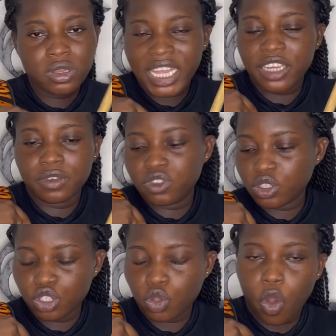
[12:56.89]
kind of
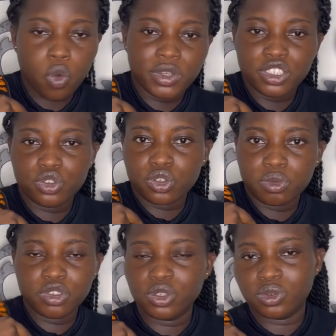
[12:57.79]
just talk with the
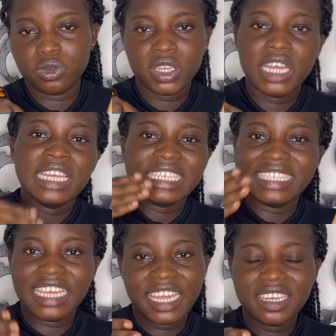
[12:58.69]
drum,
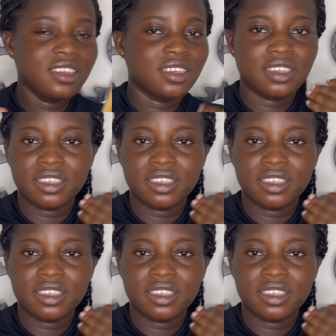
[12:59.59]
Then